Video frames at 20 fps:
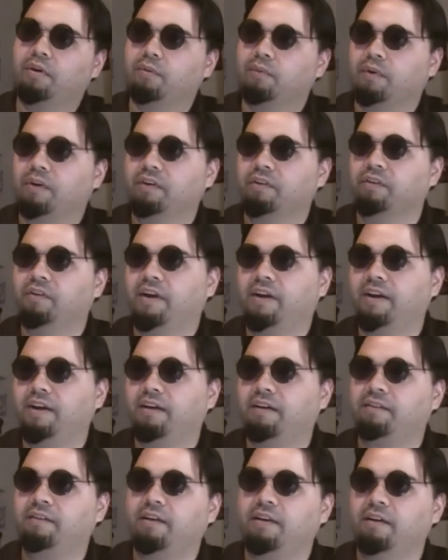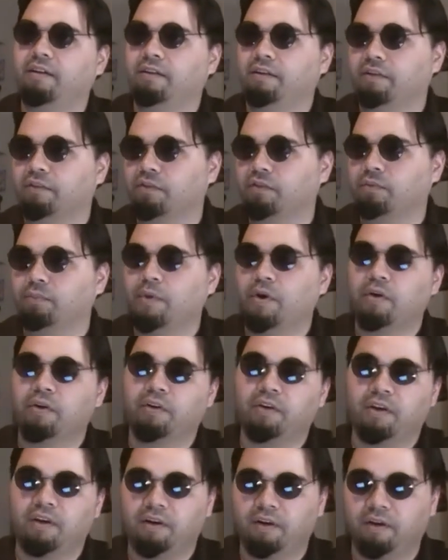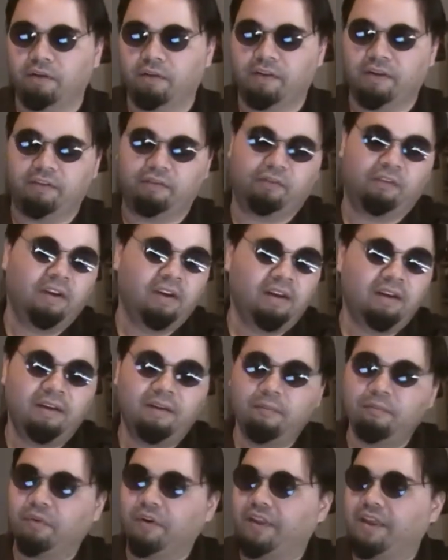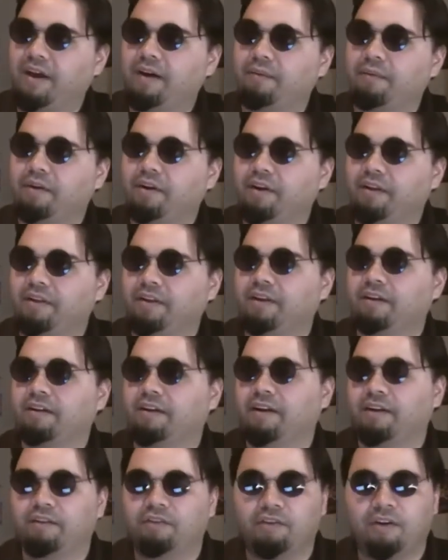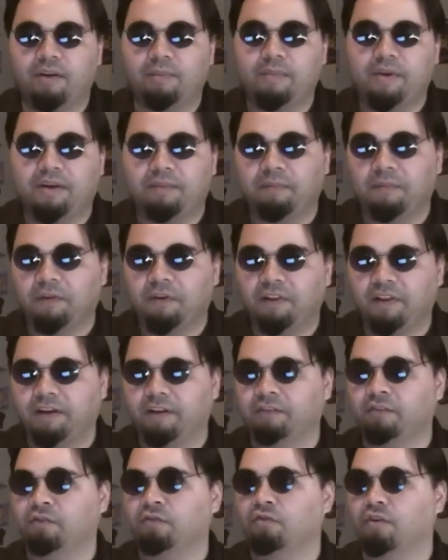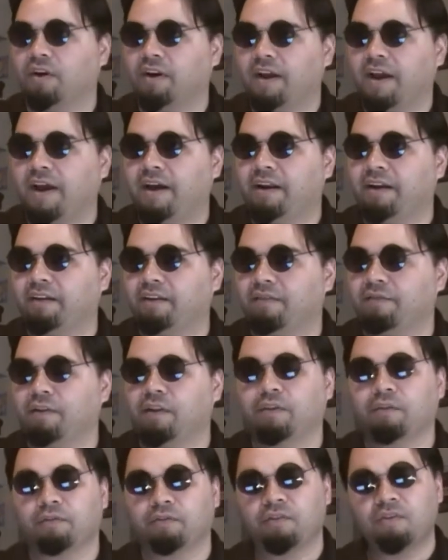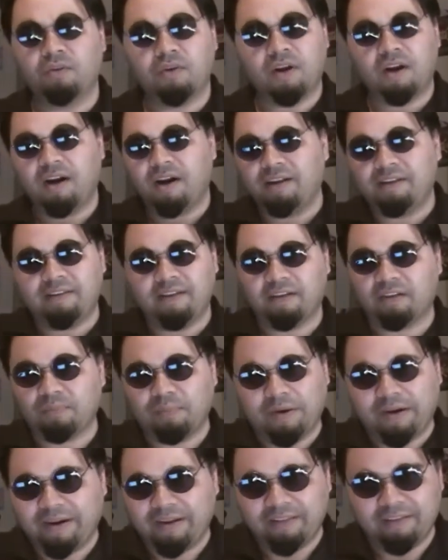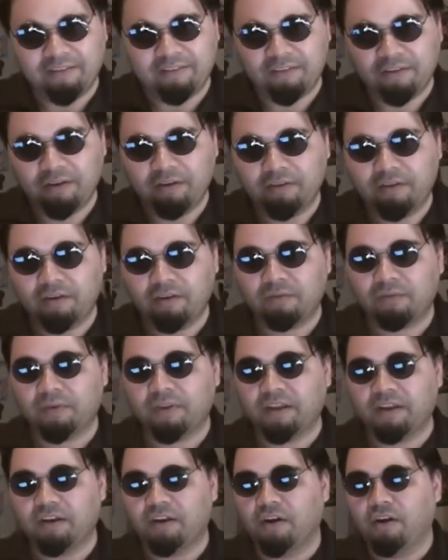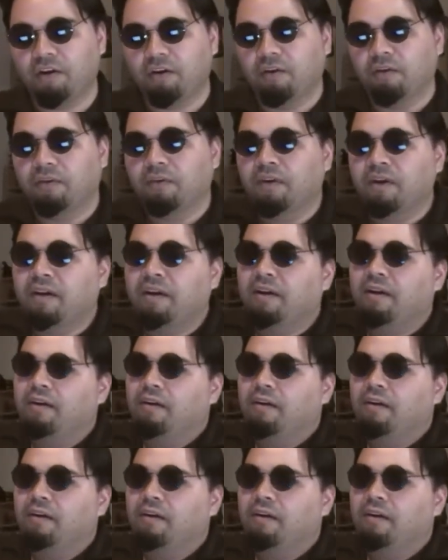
one where he's like exhaling smoke, you know, and they put that one on the internet and try to make him look like he's a drug addict, even though there's no context behind these, you know. You don't really know